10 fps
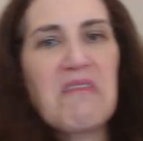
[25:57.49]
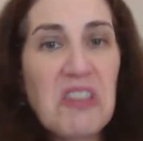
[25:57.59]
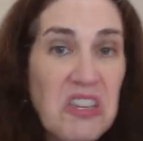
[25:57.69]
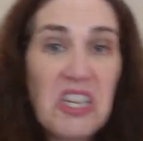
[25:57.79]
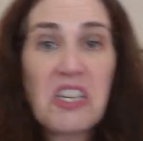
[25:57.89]

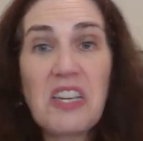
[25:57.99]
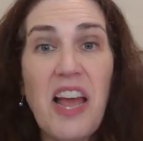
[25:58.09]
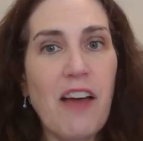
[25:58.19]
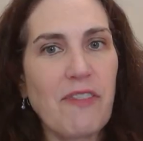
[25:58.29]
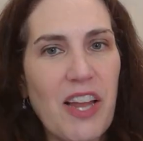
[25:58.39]
there's
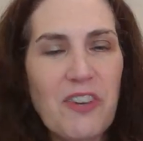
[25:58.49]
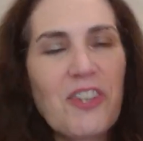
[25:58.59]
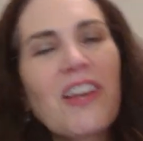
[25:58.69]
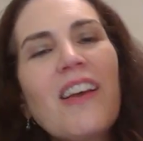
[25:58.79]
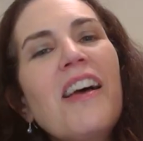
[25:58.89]
6.5
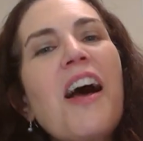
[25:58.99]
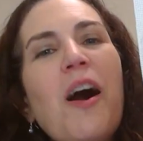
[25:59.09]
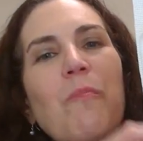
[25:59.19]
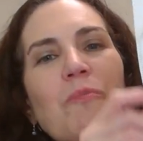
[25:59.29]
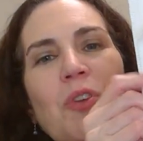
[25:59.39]
letters.
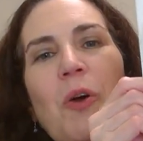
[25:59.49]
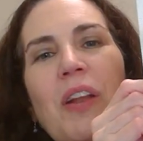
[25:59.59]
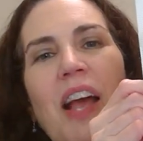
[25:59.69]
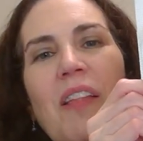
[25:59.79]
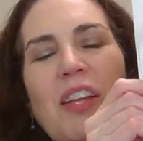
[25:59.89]
So
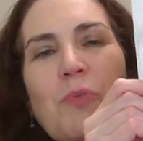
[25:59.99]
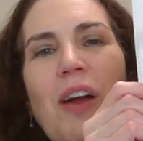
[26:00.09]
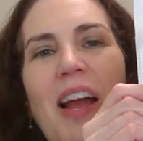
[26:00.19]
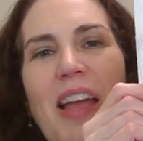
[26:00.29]
anyhow, that's where I